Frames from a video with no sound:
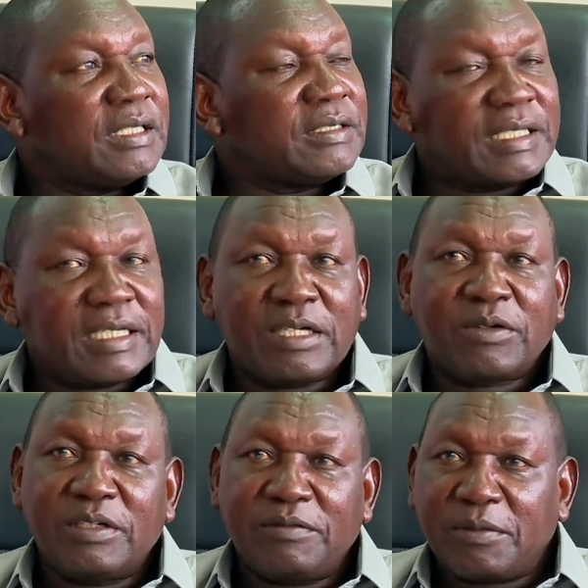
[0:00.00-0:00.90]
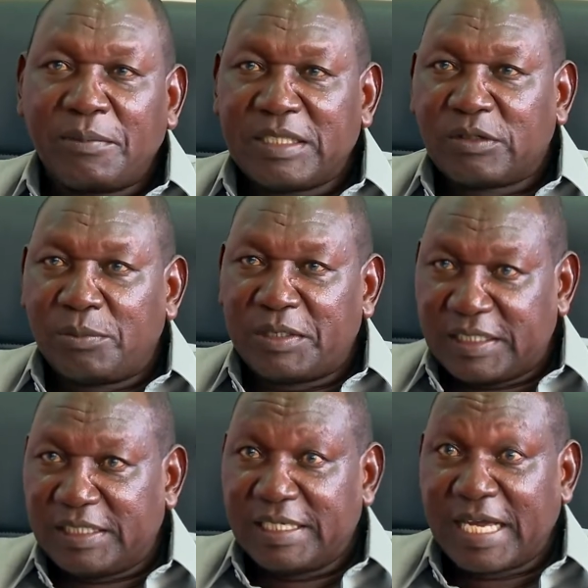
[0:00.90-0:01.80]
Technical Development
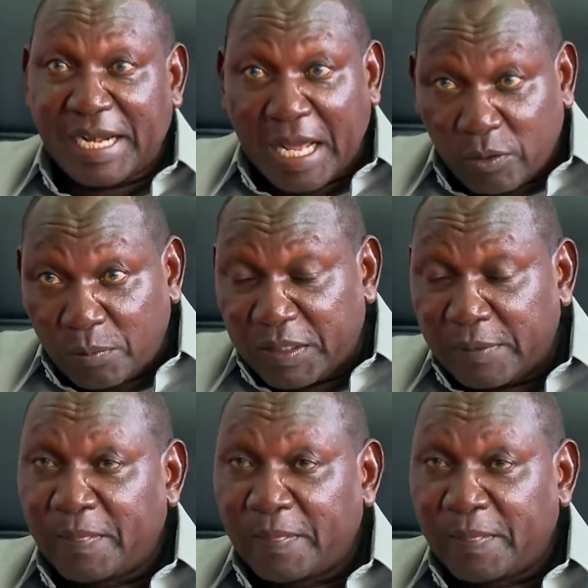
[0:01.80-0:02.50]
Committee ya Nairobi.